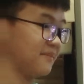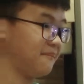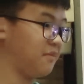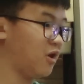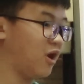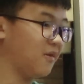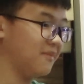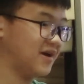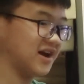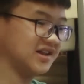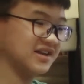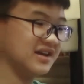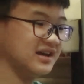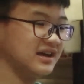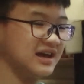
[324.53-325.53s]
pork
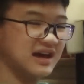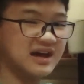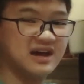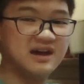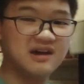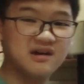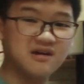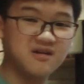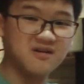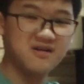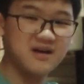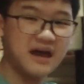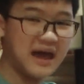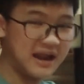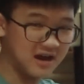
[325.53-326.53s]
belly,
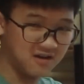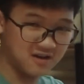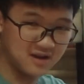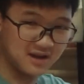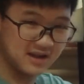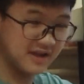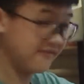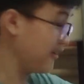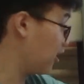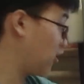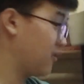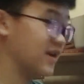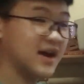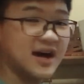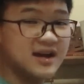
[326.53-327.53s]
and I'm gonna leave it
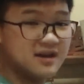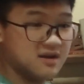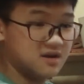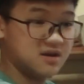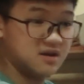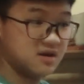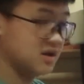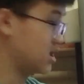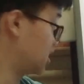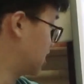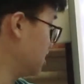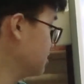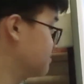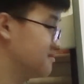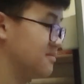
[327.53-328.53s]
overnight
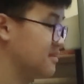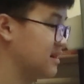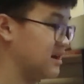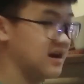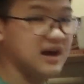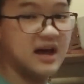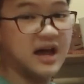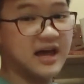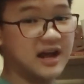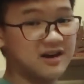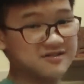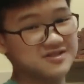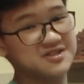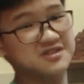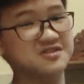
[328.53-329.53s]
here, and
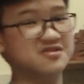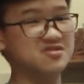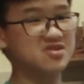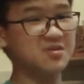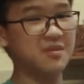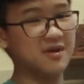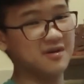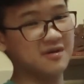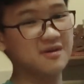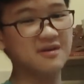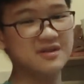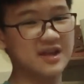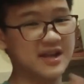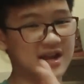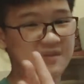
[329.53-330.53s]
I'll see you tomorrow,
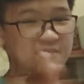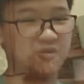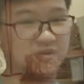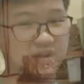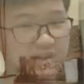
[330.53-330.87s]
the next morning. This